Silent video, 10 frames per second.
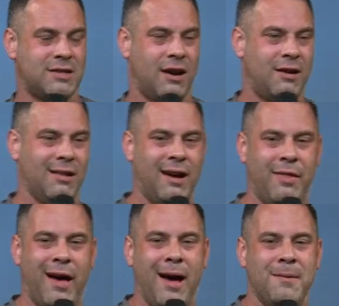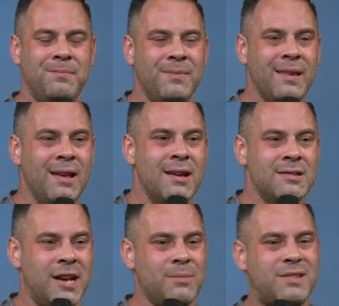Underline that.
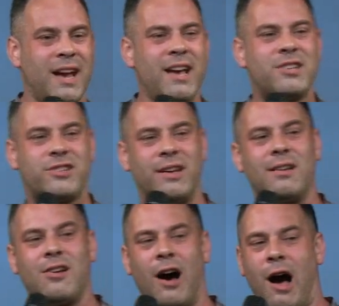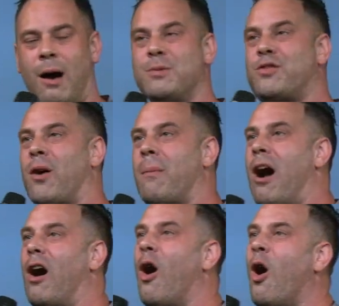Temptation comes from
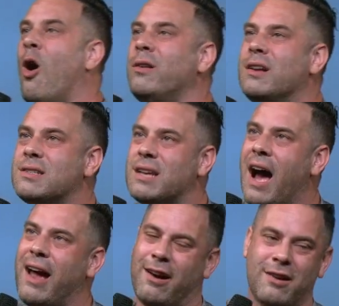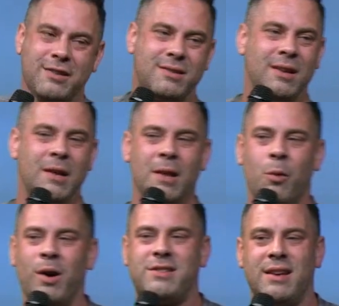our own desires,
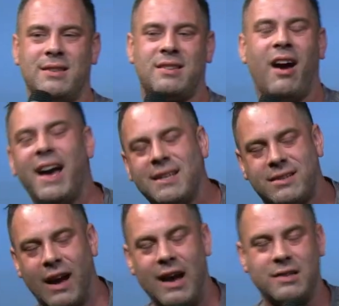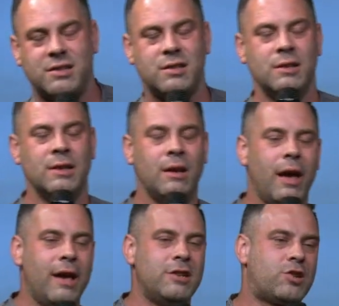which entice us
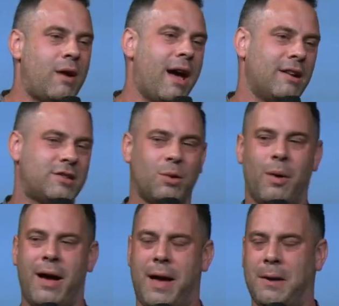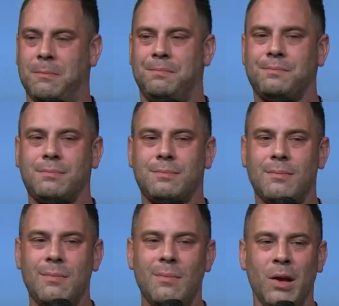and drag us away.
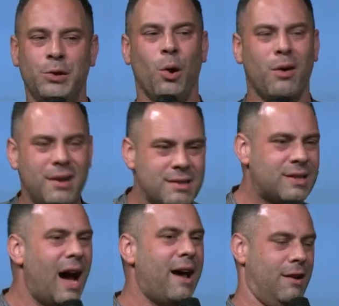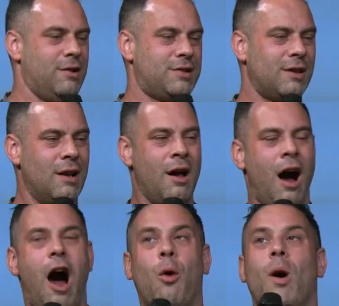Your desires
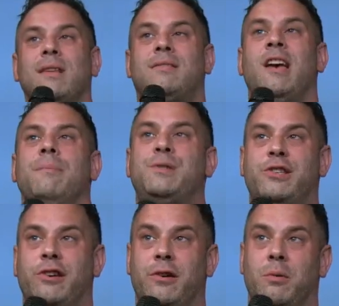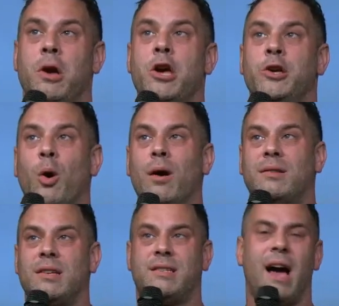are what tempts you. Your
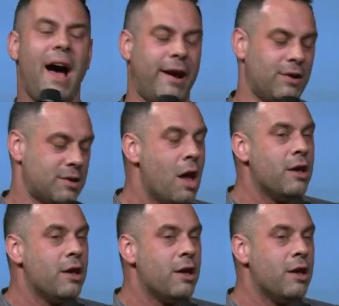desires.